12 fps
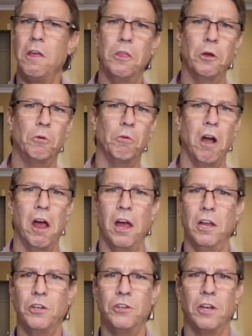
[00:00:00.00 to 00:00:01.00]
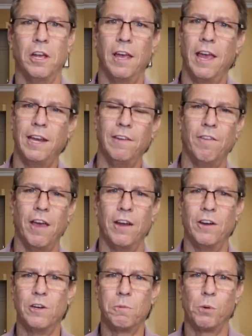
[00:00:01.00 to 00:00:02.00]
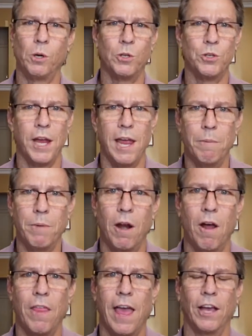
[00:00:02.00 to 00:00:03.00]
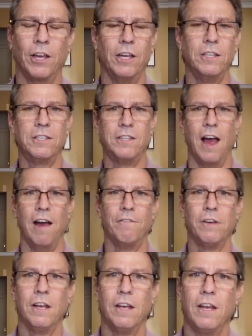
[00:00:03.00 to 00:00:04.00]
the grunge, Eddie Vedder, Pearl Jam, and all that good stuff.